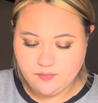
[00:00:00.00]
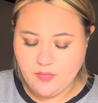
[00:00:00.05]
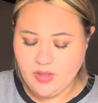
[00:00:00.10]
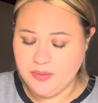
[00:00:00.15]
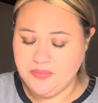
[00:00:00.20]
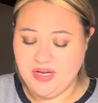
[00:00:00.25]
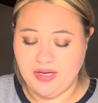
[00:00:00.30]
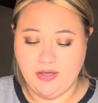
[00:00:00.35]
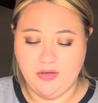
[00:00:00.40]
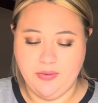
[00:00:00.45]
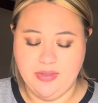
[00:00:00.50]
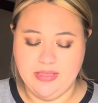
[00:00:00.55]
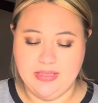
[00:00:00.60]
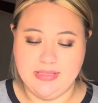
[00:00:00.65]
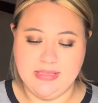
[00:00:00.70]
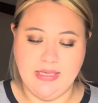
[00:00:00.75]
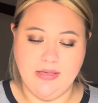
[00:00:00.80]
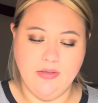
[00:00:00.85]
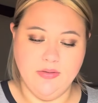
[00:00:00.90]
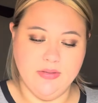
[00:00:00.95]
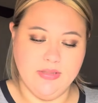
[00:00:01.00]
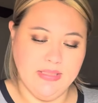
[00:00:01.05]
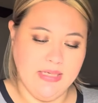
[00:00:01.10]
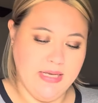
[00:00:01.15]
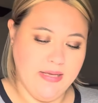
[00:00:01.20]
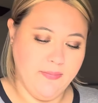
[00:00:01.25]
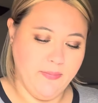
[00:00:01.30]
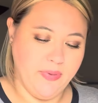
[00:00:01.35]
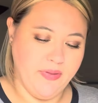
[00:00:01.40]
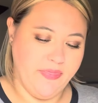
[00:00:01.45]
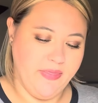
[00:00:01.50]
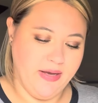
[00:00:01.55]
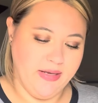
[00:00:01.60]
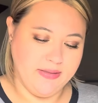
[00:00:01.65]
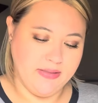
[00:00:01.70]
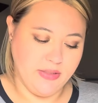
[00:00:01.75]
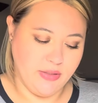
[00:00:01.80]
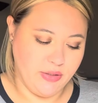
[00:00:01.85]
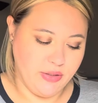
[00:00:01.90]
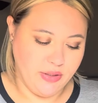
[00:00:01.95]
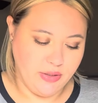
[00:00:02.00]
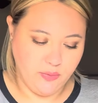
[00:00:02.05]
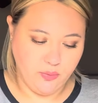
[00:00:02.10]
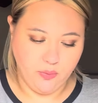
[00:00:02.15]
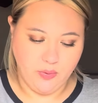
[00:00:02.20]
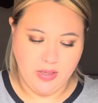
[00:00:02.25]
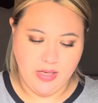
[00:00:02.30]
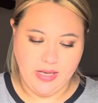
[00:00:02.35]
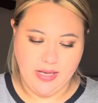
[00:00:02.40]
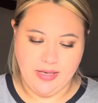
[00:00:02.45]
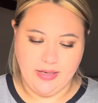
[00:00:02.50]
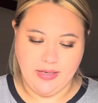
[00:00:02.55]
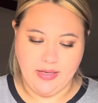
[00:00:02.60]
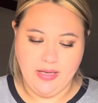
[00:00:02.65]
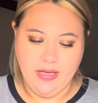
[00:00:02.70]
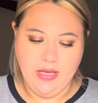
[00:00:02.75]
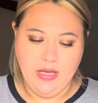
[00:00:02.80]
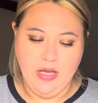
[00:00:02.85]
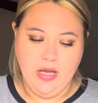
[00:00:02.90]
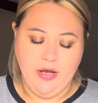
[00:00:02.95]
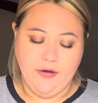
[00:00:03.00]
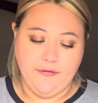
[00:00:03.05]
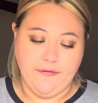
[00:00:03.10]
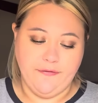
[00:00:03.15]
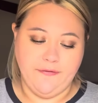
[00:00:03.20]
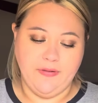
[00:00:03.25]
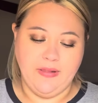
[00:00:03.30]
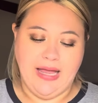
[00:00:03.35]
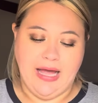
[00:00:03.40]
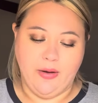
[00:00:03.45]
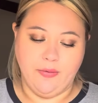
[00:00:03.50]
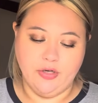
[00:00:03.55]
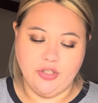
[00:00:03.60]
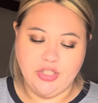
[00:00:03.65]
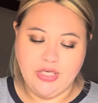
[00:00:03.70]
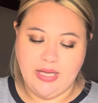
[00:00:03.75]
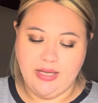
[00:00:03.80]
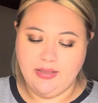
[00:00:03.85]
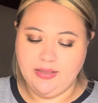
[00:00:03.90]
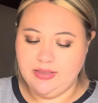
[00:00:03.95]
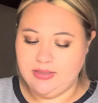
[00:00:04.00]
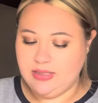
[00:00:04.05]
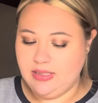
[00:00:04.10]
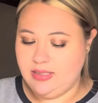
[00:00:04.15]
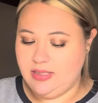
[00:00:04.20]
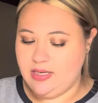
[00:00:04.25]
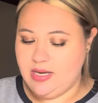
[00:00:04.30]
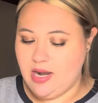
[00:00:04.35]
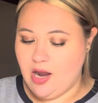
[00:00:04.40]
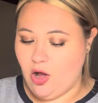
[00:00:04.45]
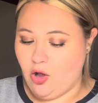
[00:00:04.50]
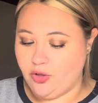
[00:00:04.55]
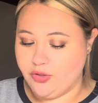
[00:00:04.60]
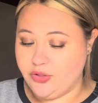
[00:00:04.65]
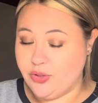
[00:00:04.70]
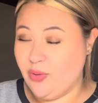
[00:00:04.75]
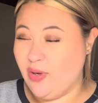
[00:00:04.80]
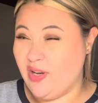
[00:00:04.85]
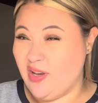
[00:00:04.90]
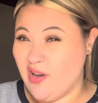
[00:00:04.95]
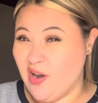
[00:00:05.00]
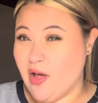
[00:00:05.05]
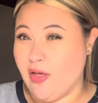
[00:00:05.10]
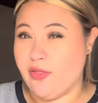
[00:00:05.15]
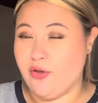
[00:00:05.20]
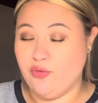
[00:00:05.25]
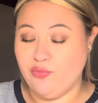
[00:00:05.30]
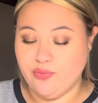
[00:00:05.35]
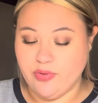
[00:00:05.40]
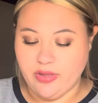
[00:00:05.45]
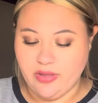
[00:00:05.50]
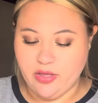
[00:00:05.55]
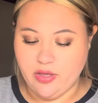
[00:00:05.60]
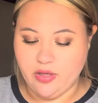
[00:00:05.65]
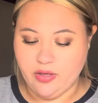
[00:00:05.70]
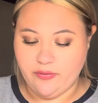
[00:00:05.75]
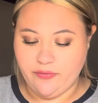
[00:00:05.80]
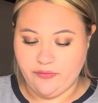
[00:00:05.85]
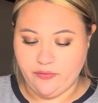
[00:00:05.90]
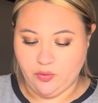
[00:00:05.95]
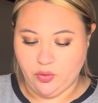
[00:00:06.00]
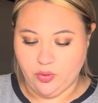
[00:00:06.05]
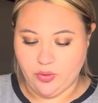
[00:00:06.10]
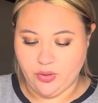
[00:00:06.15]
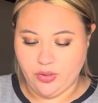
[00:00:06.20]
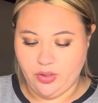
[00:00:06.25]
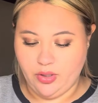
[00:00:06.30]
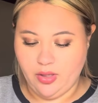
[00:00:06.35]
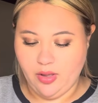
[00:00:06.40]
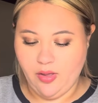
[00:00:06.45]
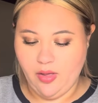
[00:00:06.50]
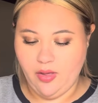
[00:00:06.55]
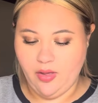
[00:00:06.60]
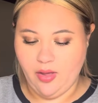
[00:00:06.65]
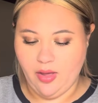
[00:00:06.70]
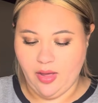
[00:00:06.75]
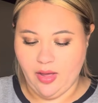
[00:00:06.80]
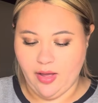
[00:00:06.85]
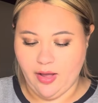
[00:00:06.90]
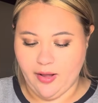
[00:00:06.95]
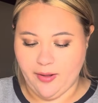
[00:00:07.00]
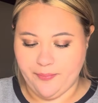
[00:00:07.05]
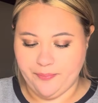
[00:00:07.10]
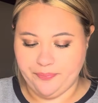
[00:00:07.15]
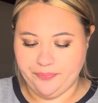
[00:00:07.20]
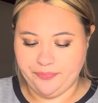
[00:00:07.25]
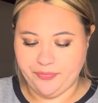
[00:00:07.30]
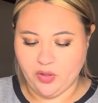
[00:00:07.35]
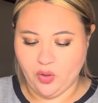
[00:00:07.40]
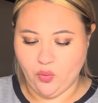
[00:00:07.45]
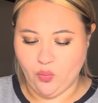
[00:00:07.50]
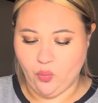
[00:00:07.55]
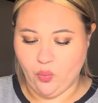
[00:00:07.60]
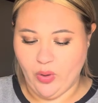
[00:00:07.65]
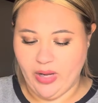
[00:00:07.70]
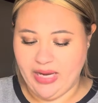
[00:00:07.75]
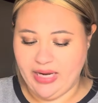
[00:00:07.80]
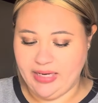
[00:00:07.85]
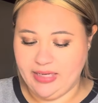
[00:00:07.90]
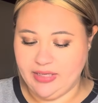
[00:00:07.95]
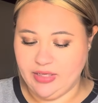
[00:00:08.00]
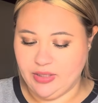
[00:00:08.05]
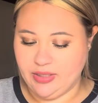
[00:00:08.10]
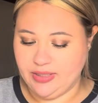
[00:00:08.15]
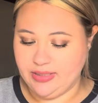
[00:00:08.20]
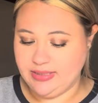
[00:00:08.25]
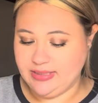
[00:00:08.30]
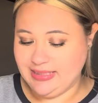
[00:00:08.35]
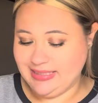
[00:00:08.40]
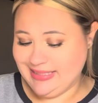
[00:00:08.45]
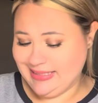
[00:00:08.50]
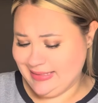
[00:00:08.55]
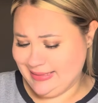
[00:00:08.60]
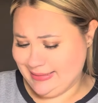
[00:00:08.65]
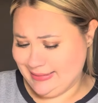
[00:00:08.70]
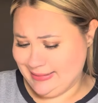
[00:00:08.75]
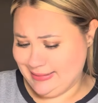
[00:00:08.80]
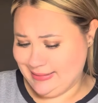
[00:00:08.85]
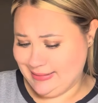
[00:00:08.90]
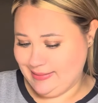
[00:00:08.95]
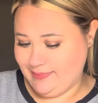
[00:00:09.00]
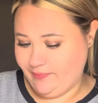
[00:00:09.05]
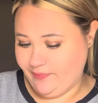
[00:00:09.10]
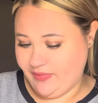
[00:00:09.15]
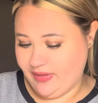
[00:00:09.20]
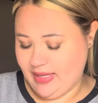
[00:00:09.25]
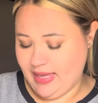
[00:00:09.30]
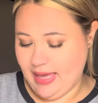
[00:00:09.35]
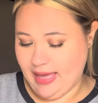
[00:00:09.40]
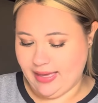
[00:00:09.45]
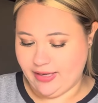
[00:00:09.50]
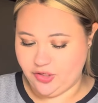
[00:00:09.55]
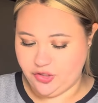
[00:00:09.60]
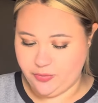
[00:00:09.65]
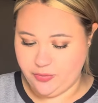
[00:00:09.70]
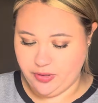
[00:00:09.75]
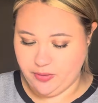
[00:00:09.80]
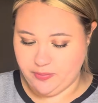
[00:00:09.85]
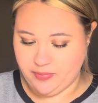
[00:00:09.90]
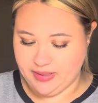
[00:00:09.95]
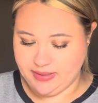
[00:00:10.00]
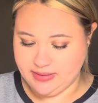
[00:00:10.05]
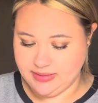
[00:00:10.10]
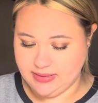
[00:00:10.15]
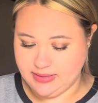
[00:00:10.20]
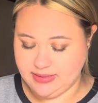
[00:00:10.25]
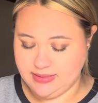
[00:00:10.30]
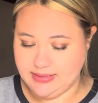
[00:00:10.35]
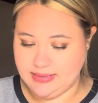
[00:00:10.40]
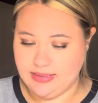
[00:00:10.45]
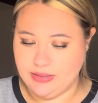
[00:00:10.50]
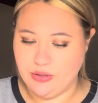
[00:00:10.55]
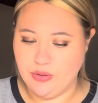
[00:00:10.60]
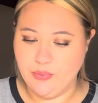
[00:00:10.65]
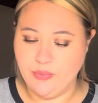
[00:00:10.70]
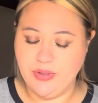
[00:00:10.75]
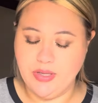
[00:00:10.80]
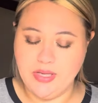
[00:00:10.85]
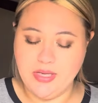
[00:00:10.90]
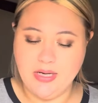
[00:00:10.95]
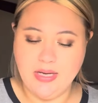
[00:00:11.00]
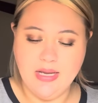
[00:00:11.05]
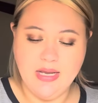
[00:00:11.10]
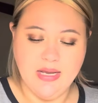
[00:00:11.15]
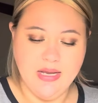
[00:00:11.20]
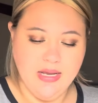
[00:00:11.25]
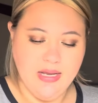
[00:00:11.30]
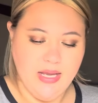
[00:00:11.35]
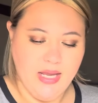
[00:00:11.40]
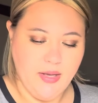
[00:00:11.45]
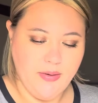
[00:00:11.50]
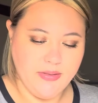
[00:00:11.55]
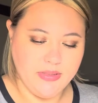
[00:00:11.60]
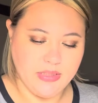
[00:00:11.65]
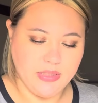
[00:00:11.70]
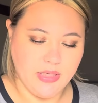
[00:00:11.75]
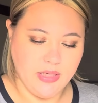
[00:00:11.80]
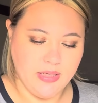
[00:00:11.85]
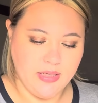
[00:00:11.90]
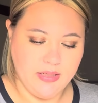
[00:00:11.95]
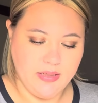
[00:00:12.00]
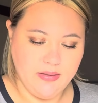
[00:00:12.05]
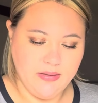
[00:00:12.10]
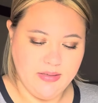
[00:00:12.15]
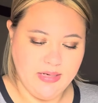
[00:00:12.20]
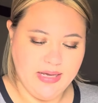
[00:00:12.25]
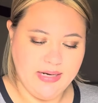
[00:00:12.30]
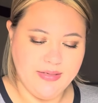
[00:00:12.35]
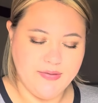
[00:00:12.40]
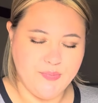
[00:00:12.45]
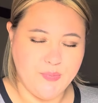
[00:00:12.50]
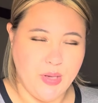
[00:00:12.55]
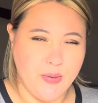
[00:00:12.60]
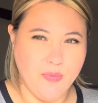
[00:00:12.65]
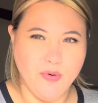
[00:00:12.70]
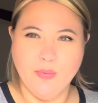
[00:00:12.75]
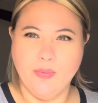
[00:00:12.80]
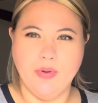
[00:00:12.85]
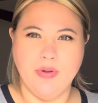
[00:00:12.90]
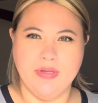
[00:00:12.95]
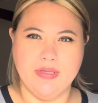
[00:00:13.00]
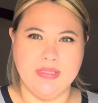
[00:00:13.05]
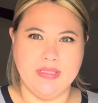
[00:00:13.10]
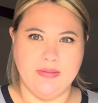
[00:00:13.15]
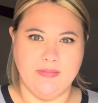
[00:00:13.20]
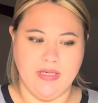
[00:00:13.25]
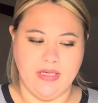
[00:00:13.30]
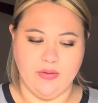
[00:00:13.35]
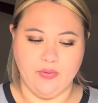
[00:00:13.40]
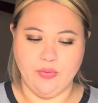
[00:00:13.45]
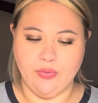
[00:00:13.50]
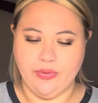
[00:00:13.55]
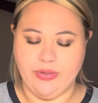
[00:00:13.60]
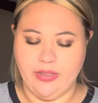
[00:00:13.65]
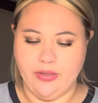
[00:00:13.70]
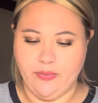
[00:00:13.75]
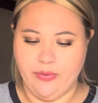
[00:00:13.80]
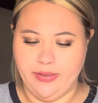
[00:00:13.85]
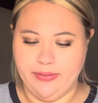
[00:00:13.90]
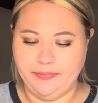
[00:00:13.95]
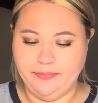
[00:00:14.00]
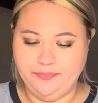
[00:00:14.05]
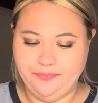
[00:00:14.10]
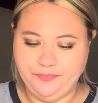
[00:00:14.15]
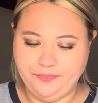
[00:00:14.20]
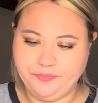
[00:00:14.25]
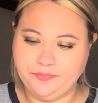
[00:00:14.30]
I'm not going to read the scent notes again, but that's a good one. Flower Child is an, also another really good floral. Um, White Narcissus, Cashmere Musk, and Cedarwood. It was good. Not as memorable as the Magnolia one.